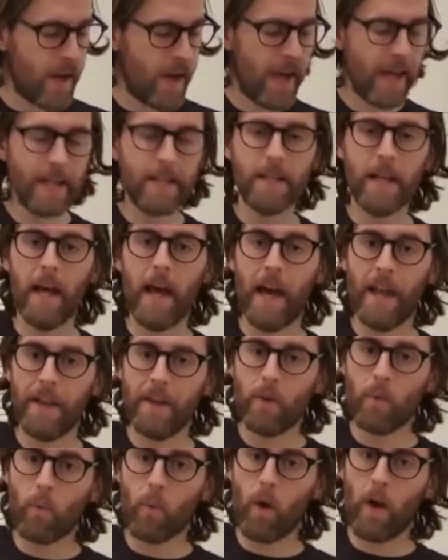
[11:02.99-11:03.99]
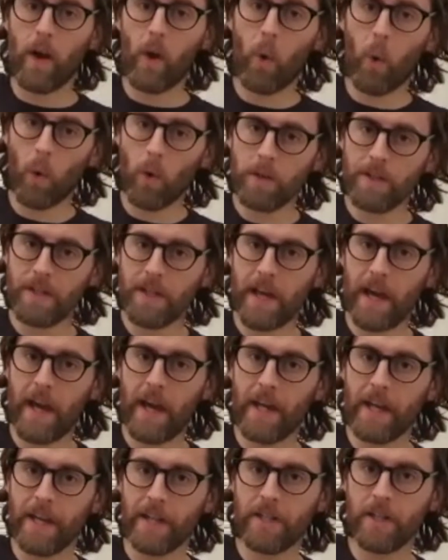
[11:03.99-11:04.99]
He holds the
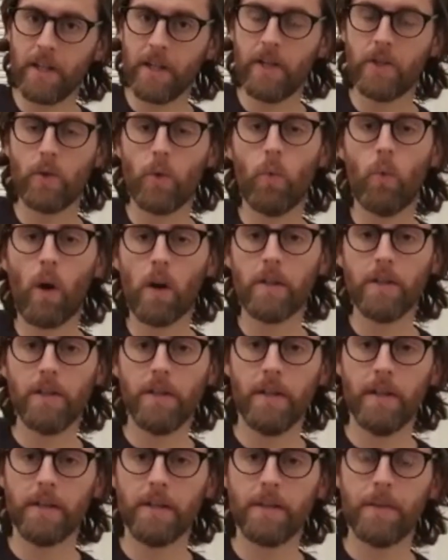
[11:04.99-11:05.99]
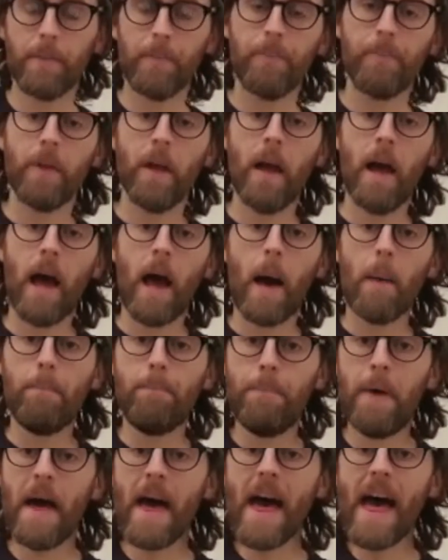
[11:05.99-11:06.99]
A initially, so watch this. A
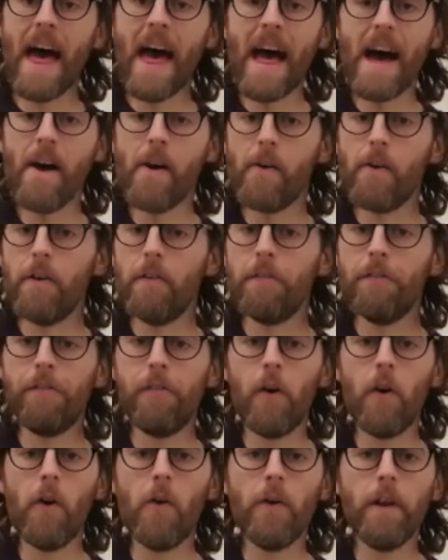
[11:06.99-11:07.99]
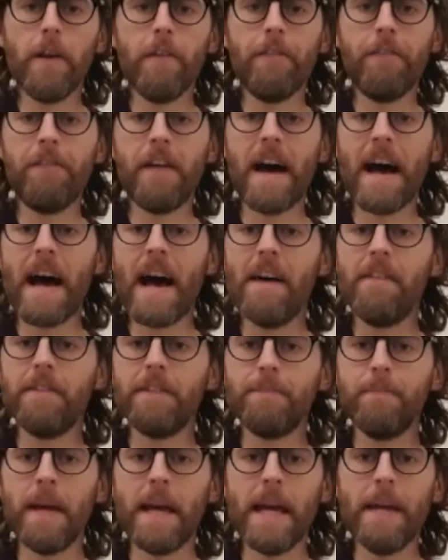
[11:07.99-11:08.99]
pair of
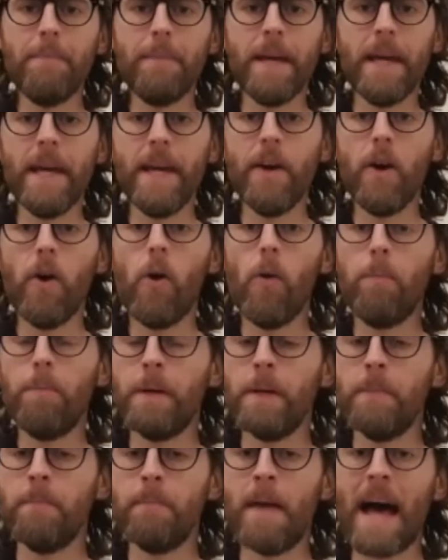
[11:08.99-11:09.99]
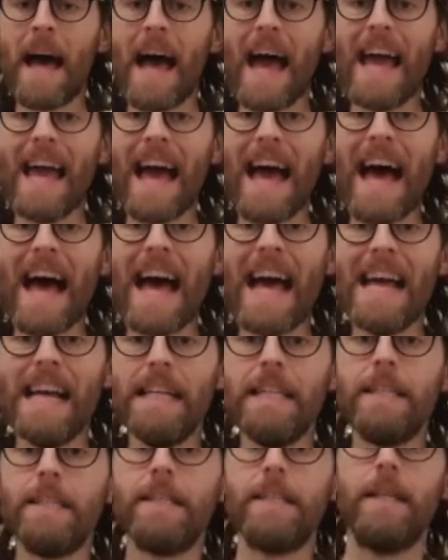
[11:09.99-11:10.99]
45s made me open my
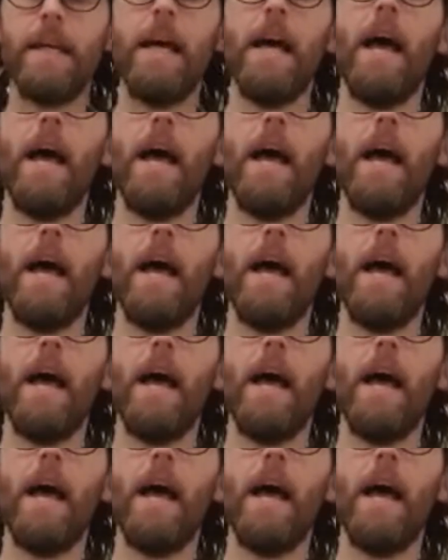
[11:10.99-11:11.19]
eyes.